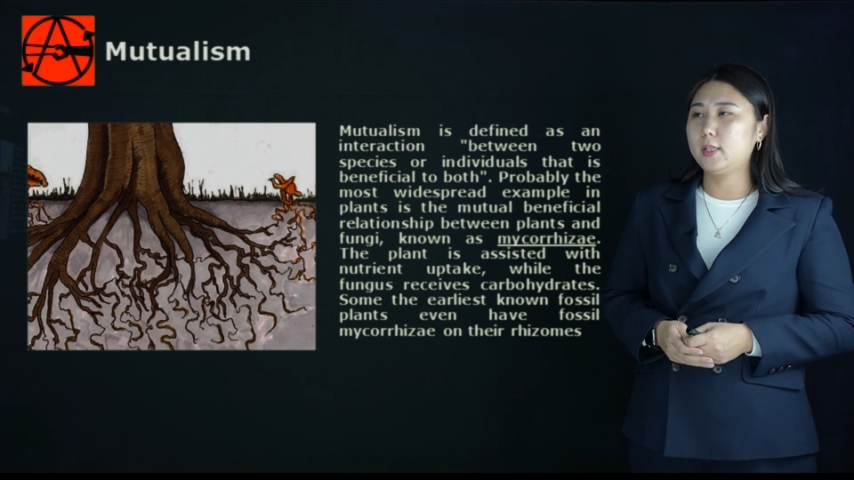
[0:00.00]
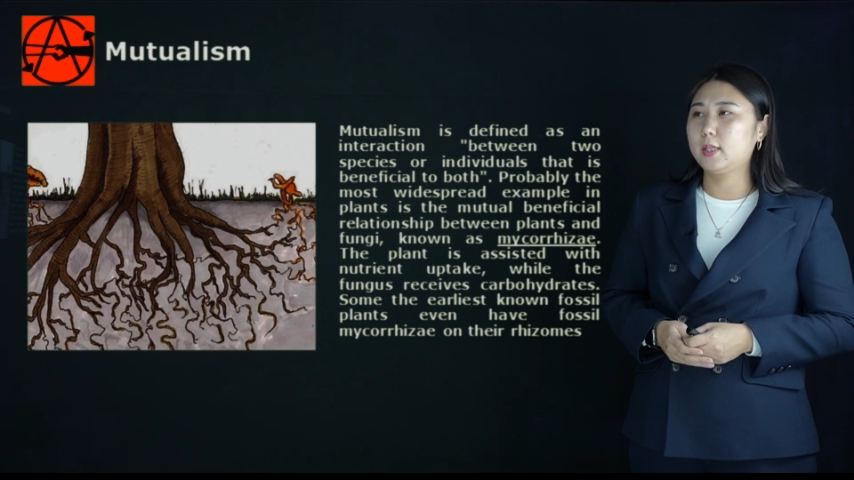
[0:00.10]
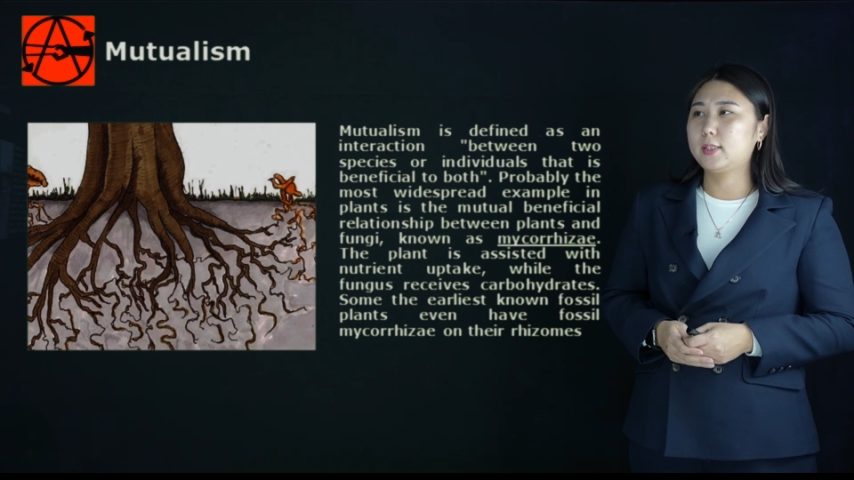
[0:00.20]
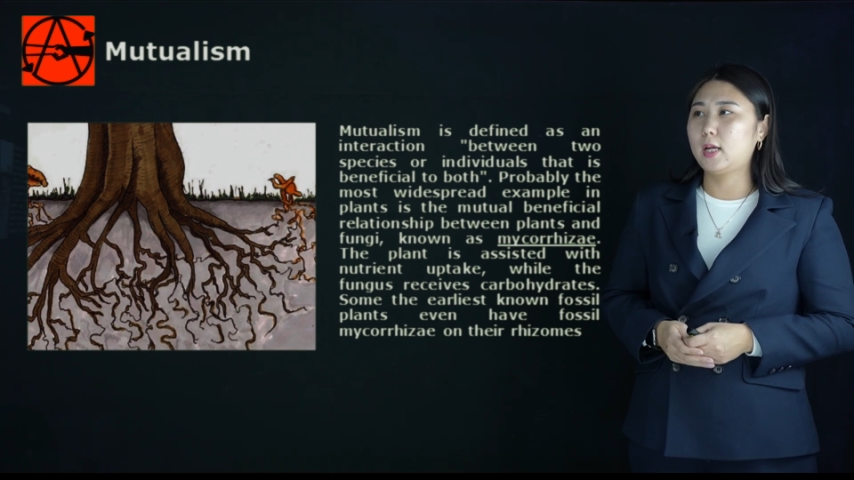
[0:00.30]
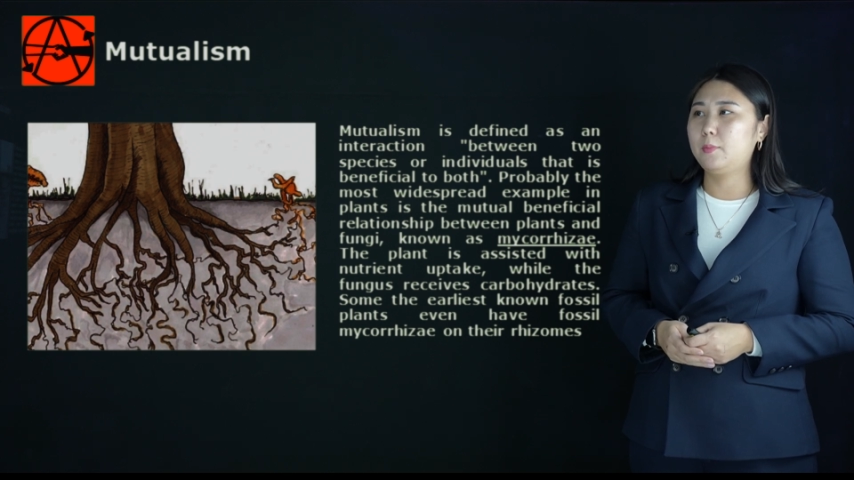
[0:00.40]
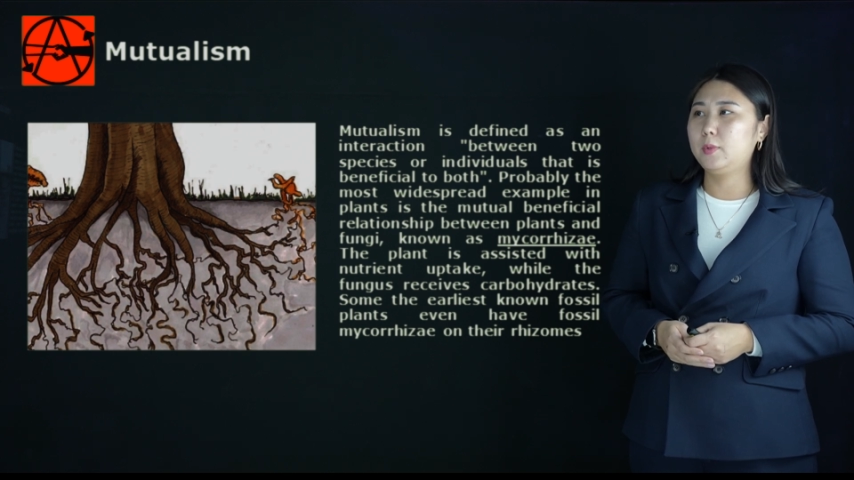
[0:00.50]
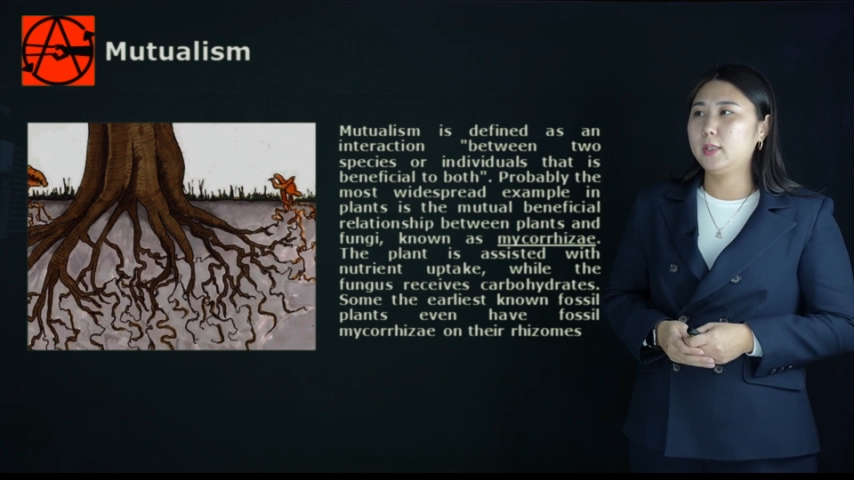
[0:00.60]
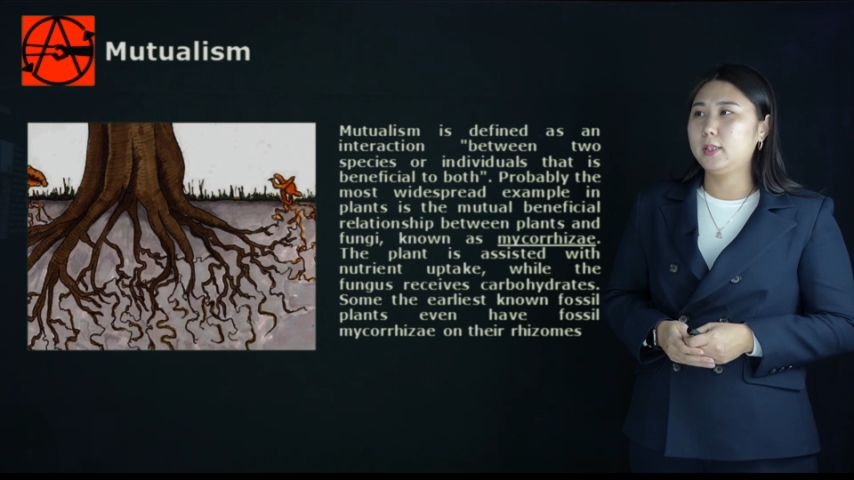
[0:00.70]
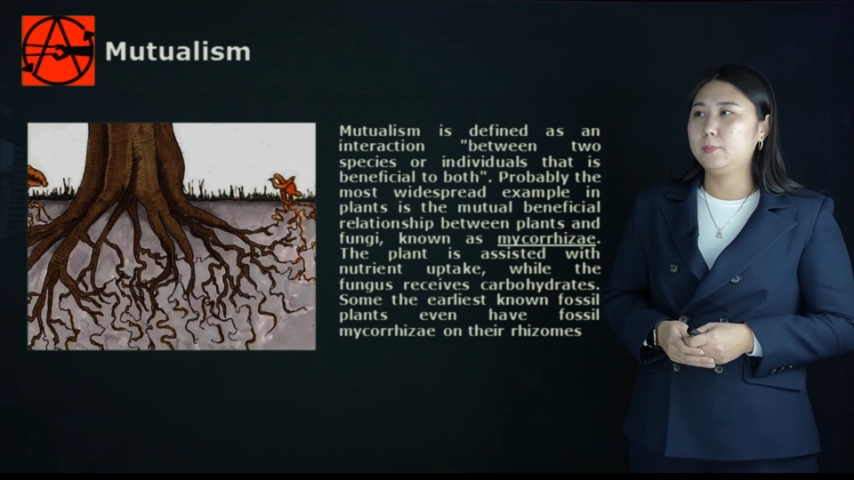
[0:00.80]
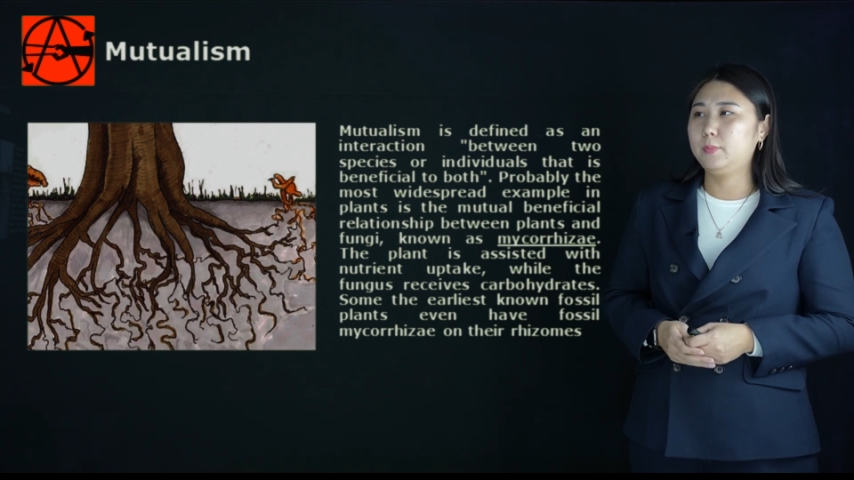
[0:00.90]
example
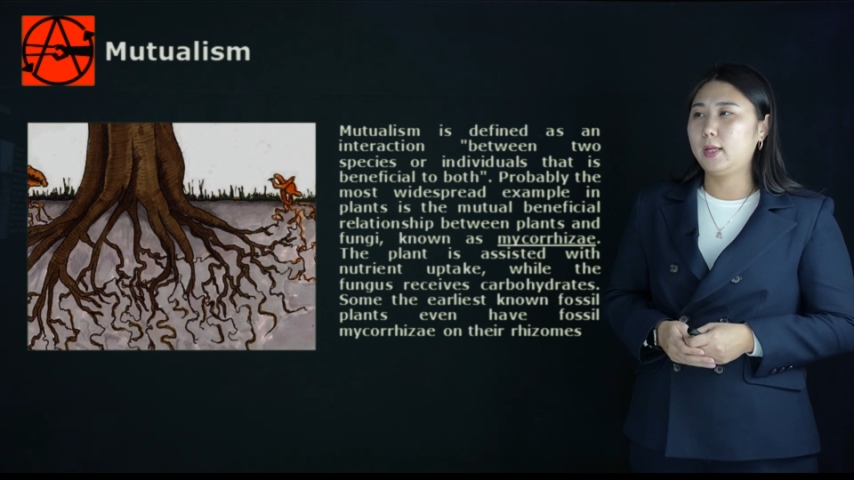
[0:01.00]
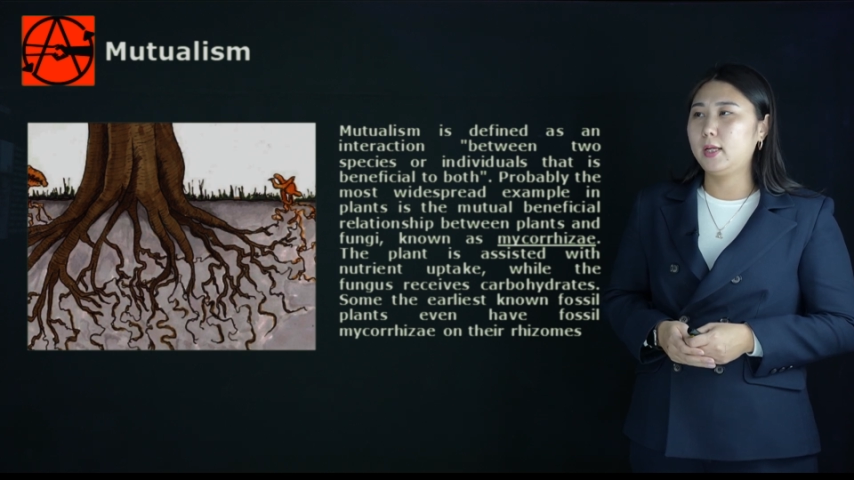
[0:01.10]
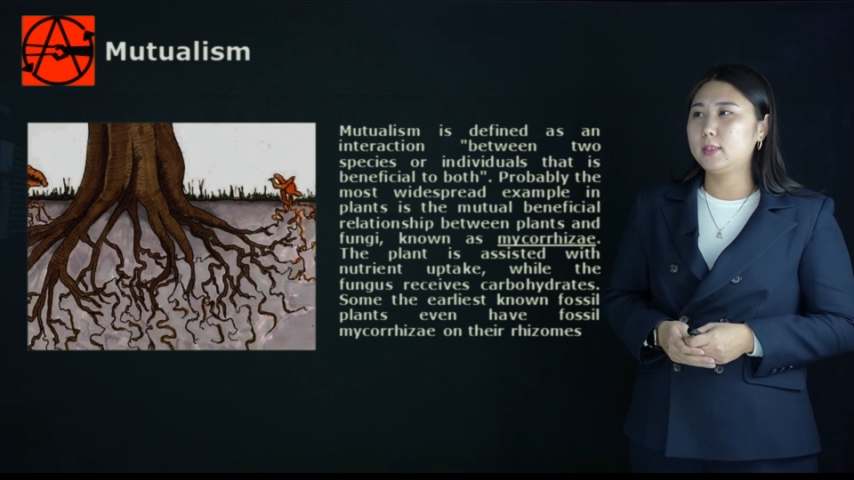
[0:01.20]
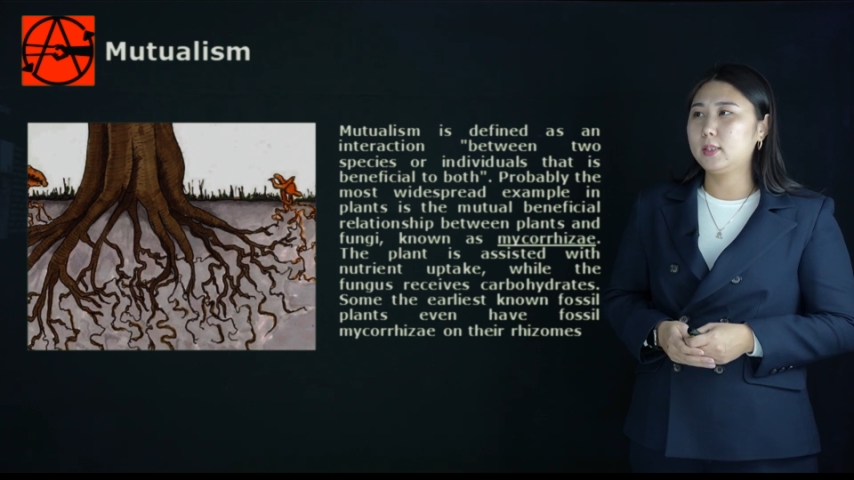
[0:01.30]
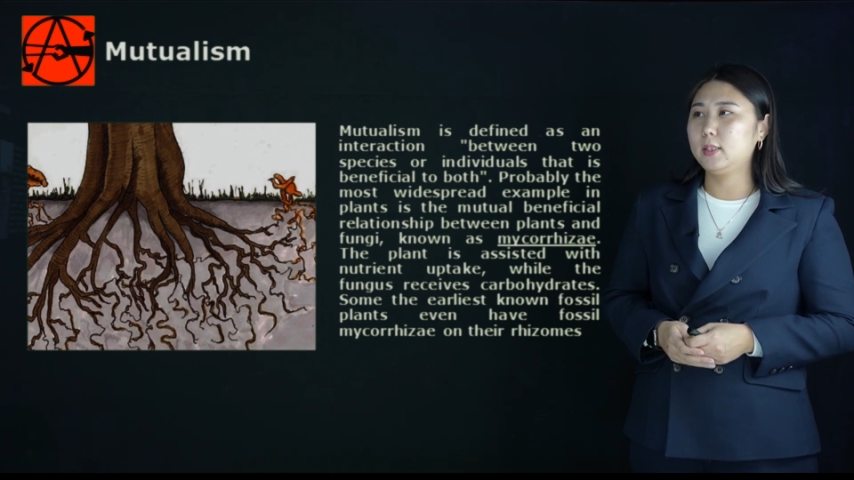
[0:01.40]
in plants